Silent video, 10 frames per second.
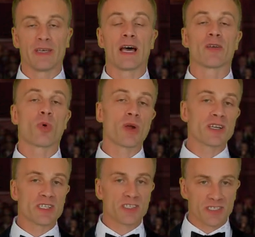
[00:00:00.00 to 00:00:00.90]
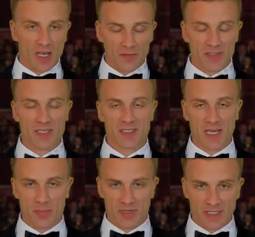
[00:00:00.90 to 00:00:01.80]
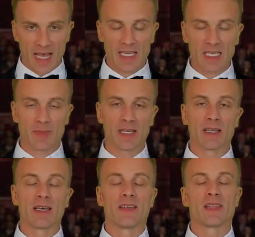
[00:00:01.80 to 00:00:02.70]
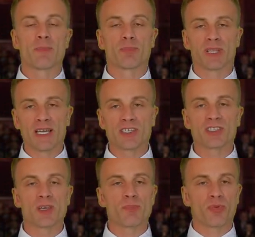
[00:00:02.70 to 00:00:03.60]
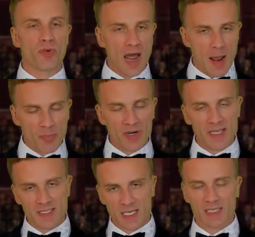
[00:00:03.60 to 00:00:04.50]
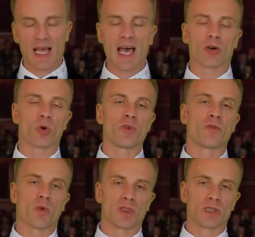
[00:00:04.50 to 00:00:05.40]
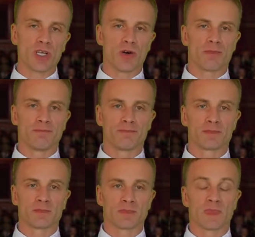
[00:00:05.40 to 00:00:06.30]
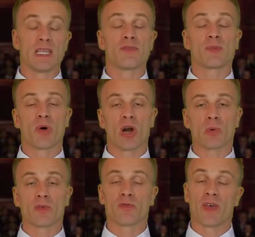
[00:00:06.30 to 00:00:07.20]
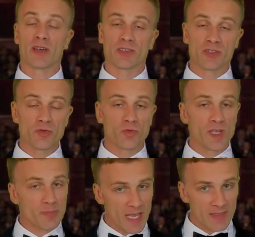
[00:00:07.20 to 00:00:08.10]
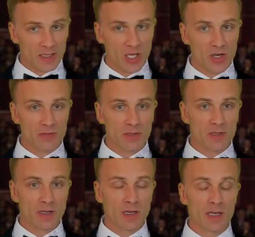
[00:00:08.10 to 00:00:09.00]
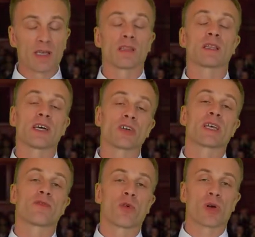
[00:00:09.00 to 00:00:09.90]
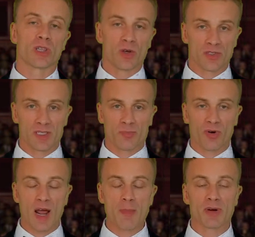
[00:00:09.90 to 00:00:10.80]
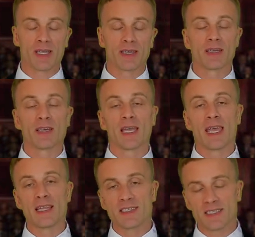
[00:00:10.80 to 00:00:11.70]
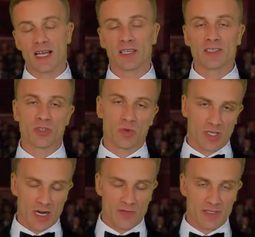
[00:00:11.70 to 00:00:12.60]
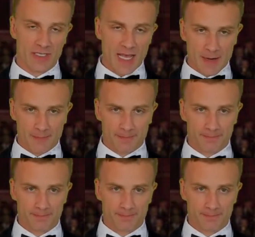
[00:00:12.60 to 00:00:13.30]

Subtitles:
Now, the mortgage itself is a separate document that pledges the property as collateral for the loan. If the borrower fails to repay the loan, the lender can foreclose on the property and sell it to recover the debt.